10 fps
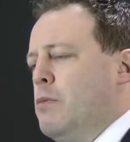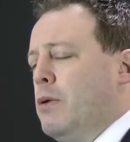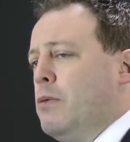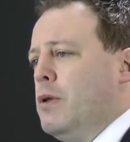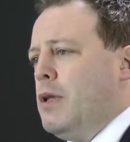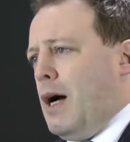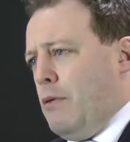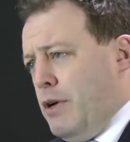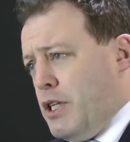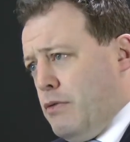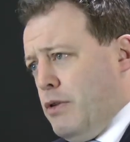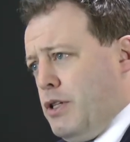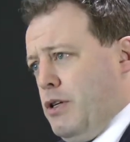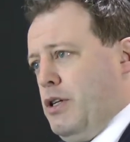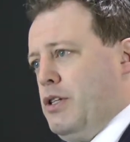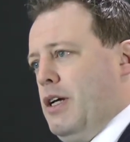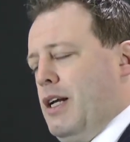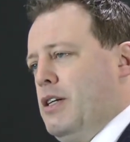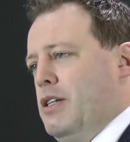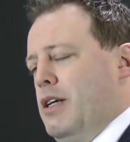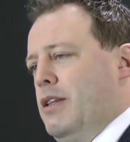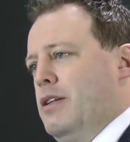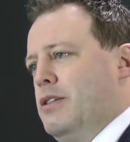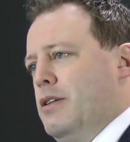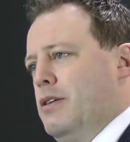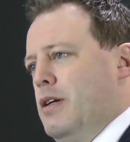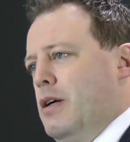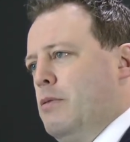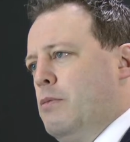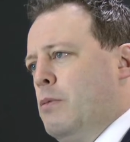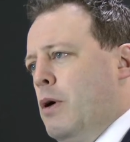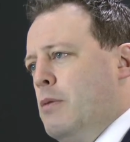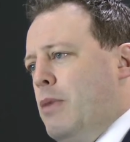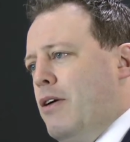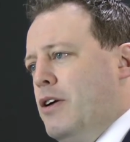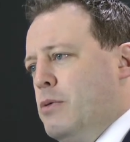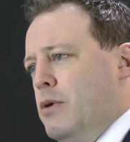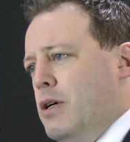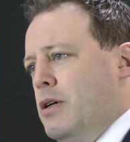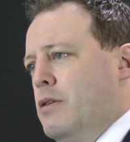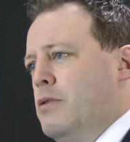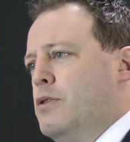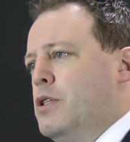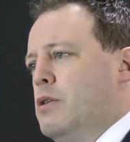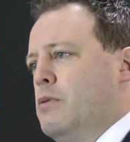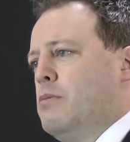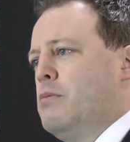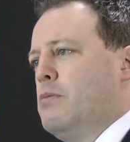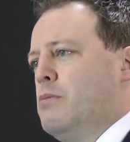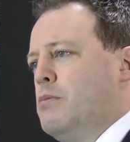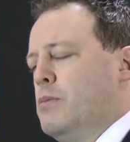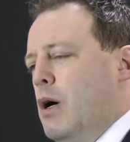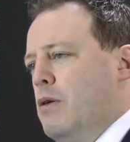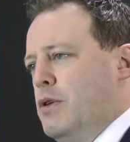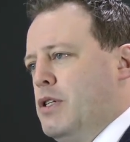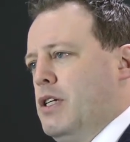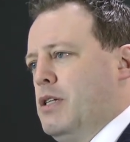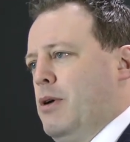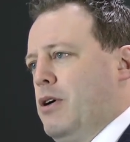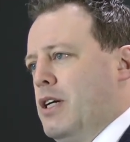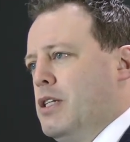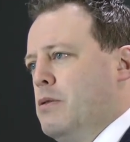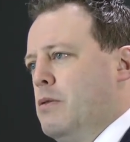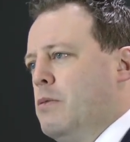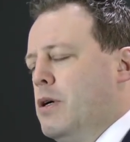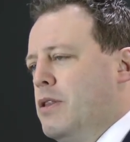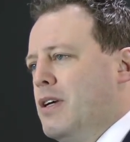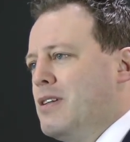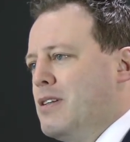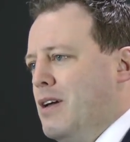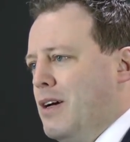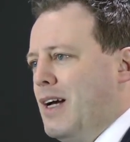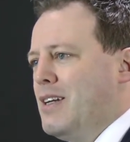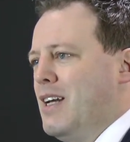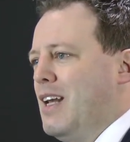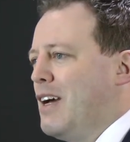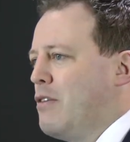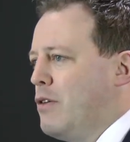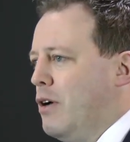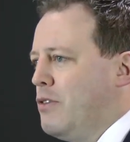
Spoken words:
Well, our recent research said actually that what the barriers were to overseas markets were things like actually lack of